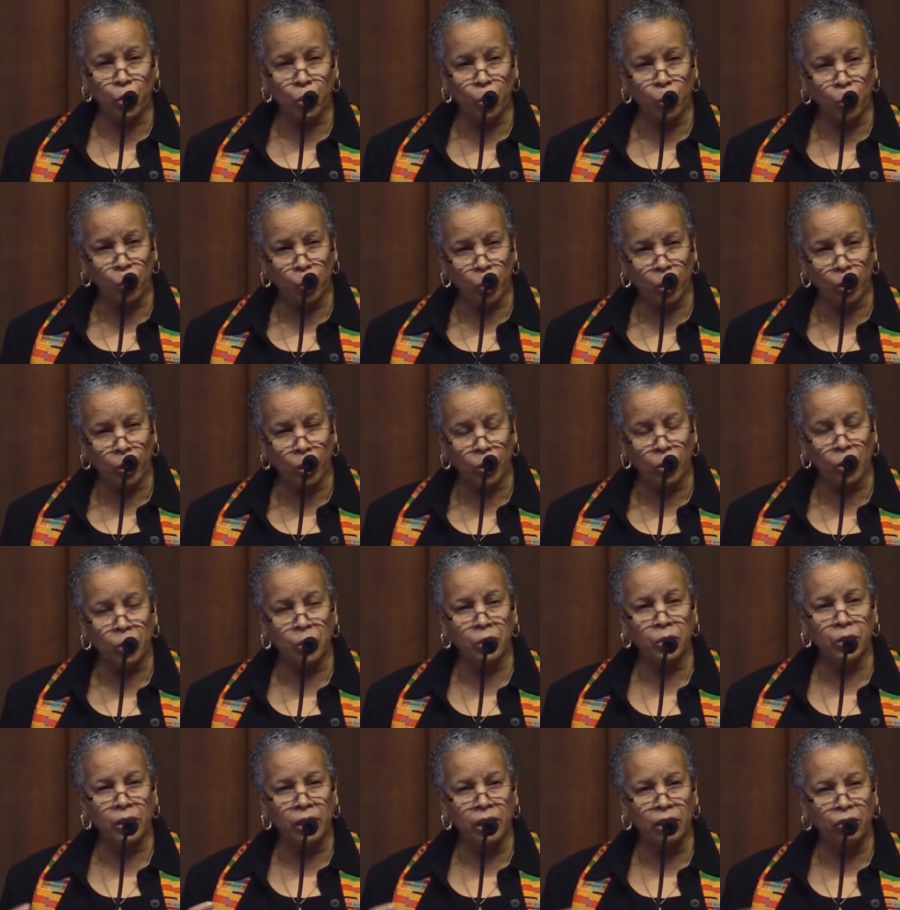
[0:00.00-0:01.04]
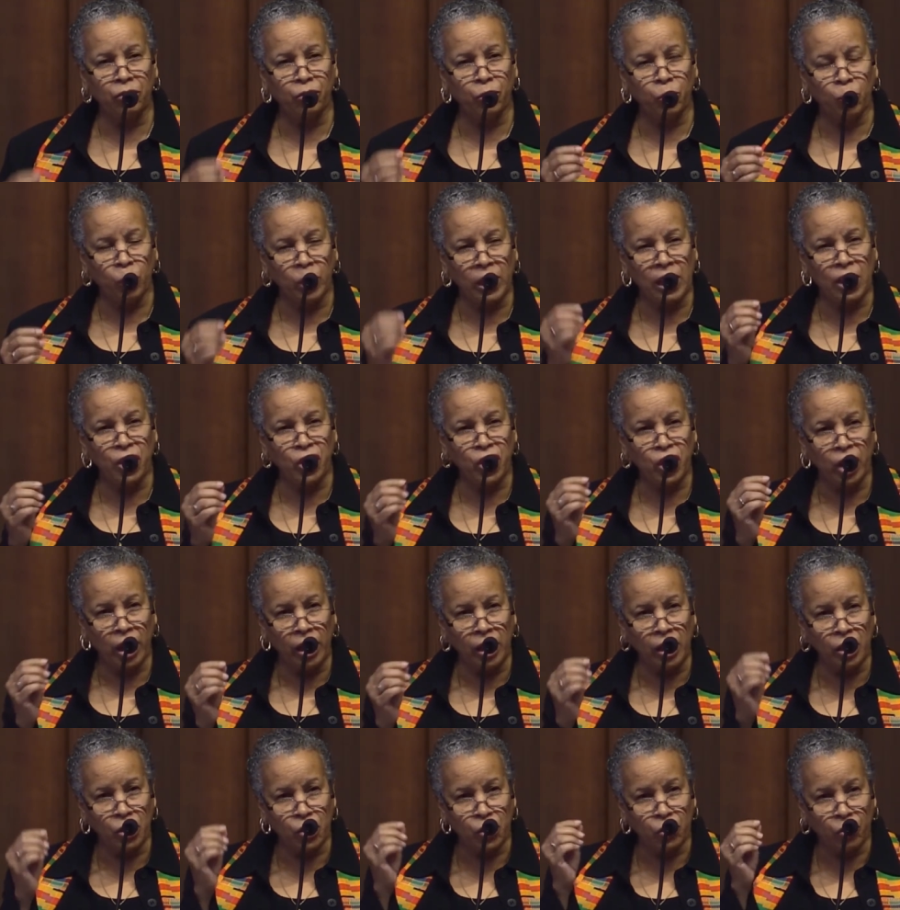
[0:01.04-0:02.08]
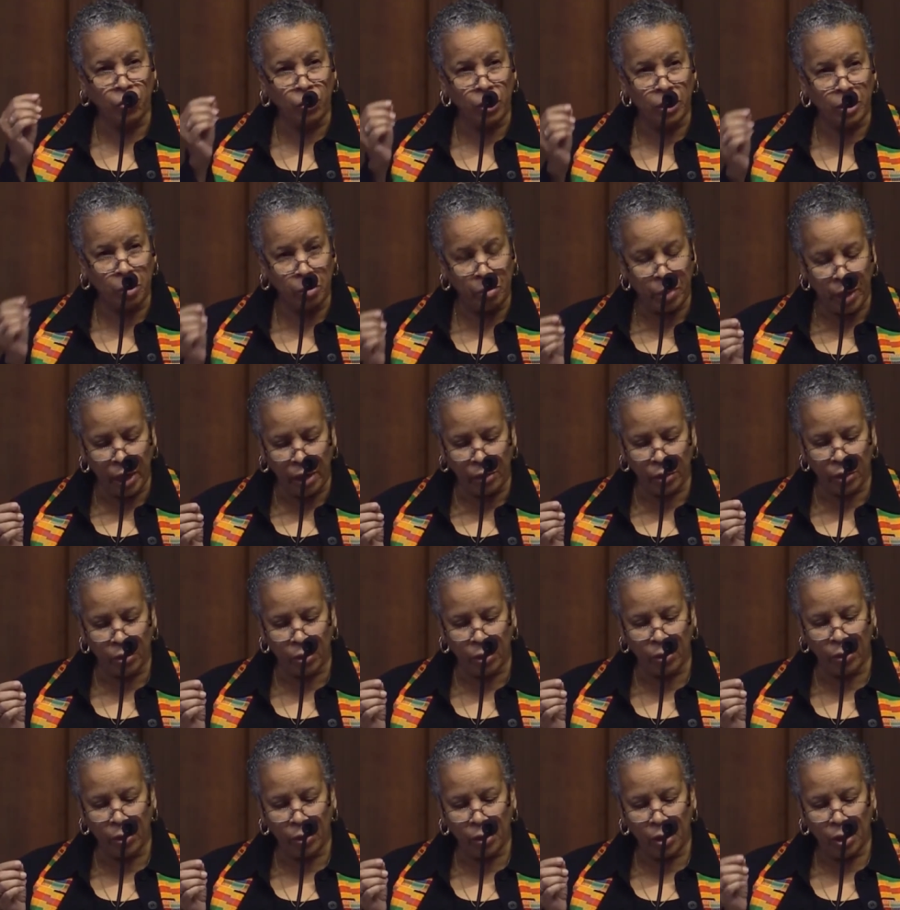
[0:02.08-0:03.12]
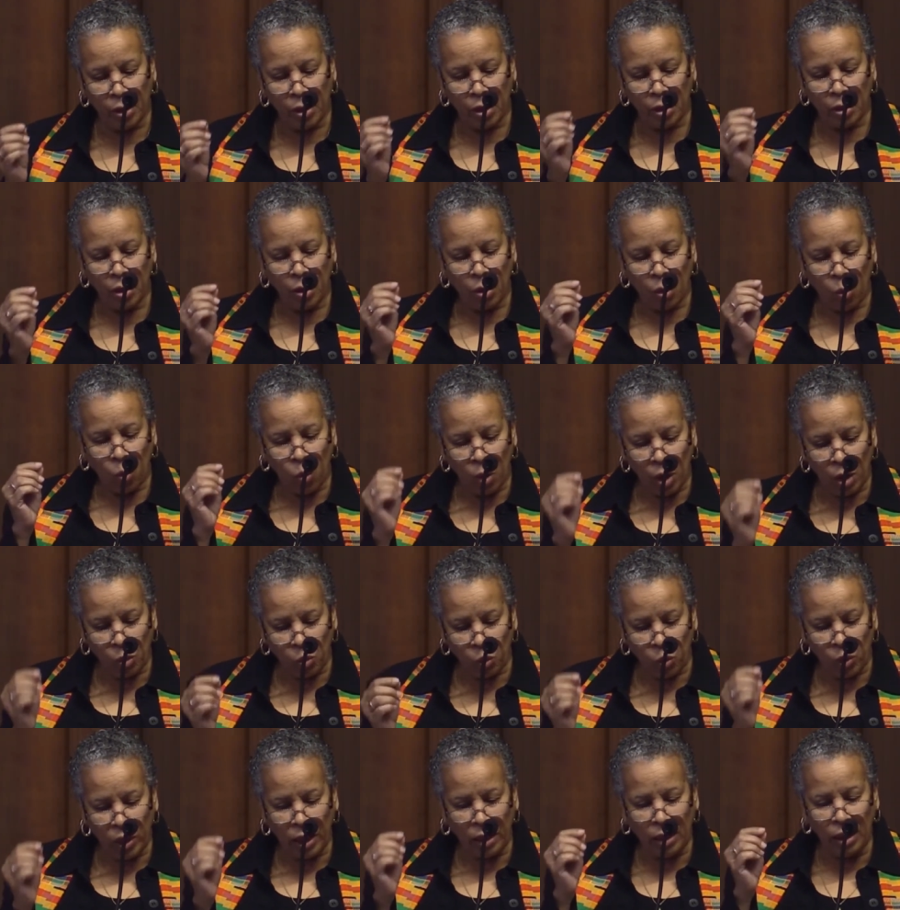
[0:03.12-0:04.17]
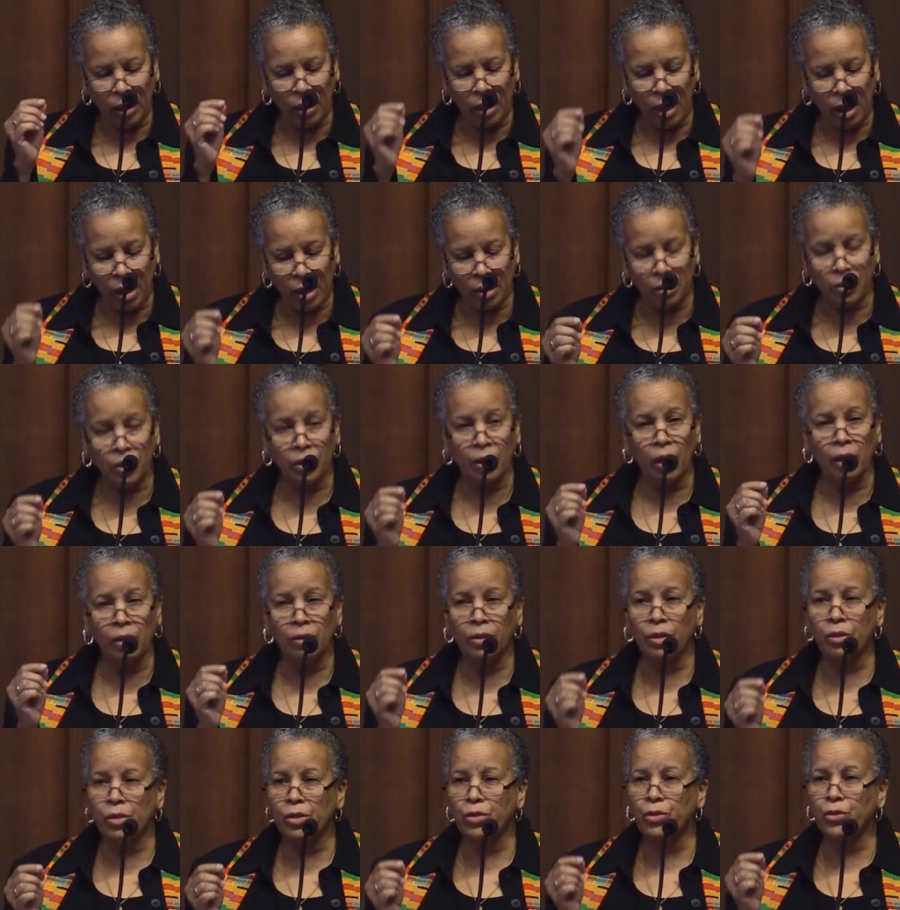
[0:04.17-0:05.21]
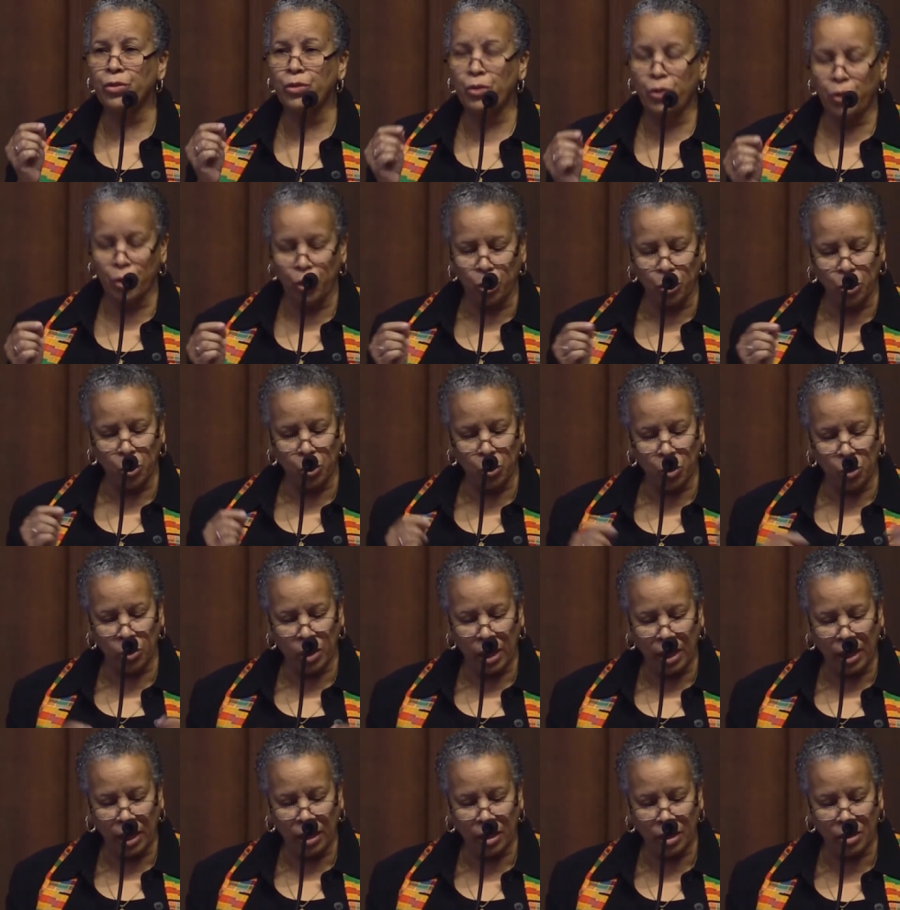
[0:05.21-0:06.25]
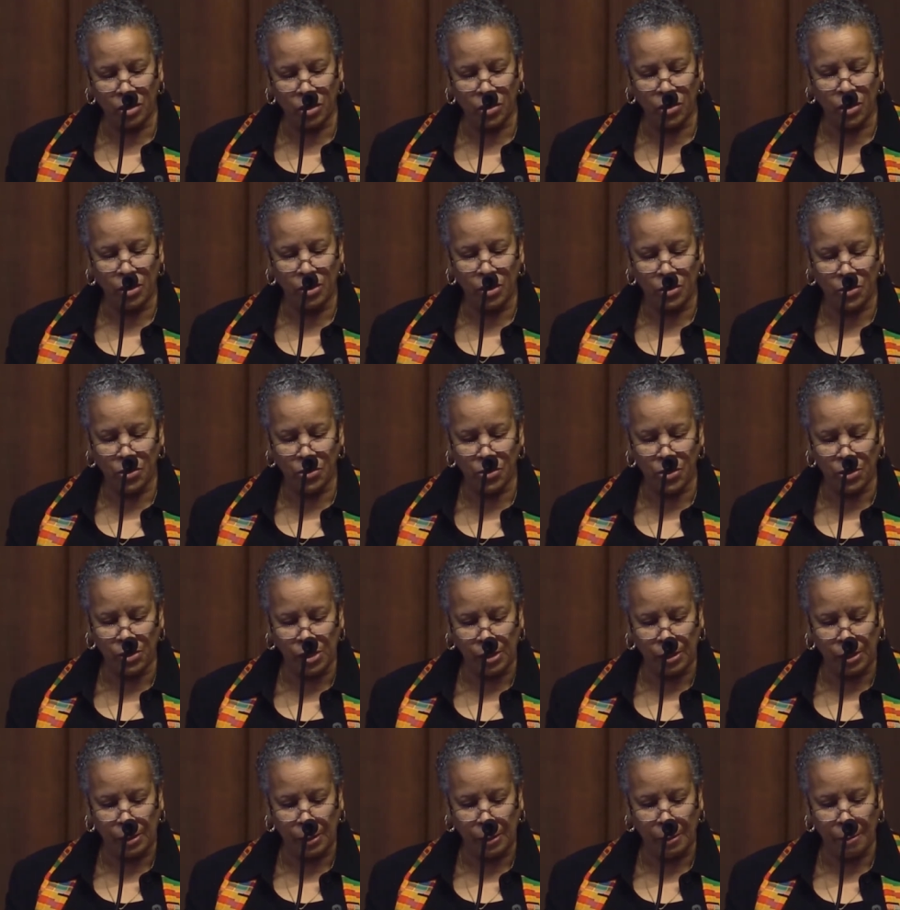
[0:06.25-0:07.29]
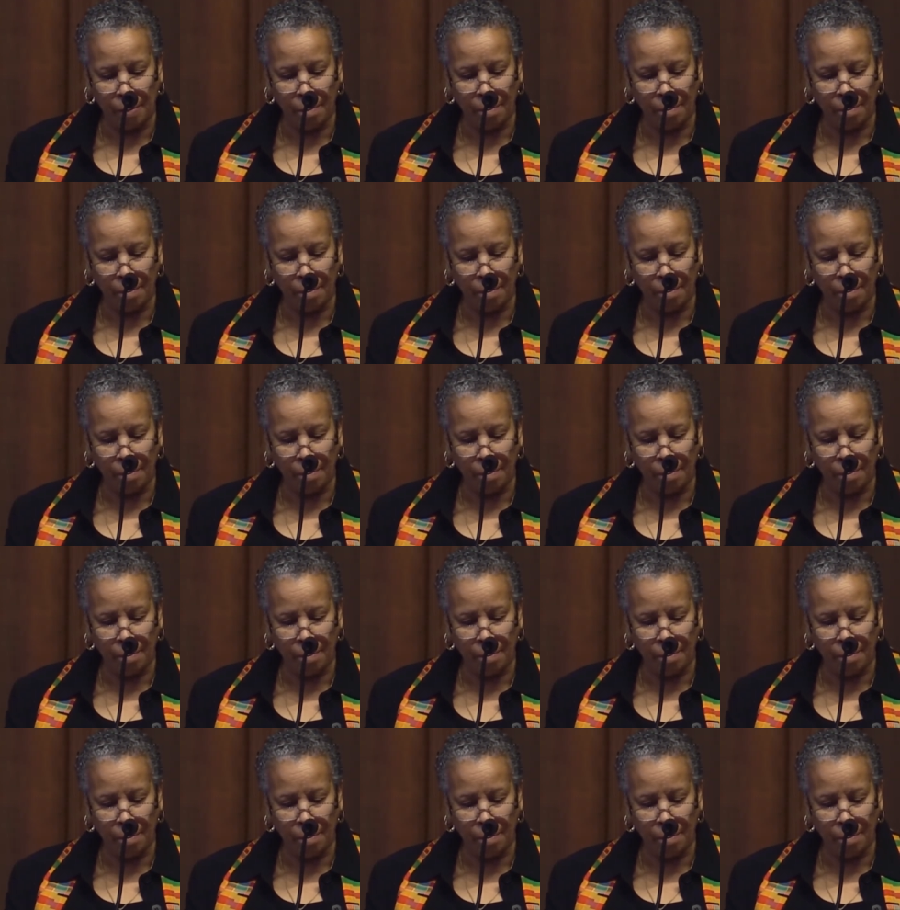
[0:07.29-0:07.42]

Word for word: the world if we change for the better what we and others do and see.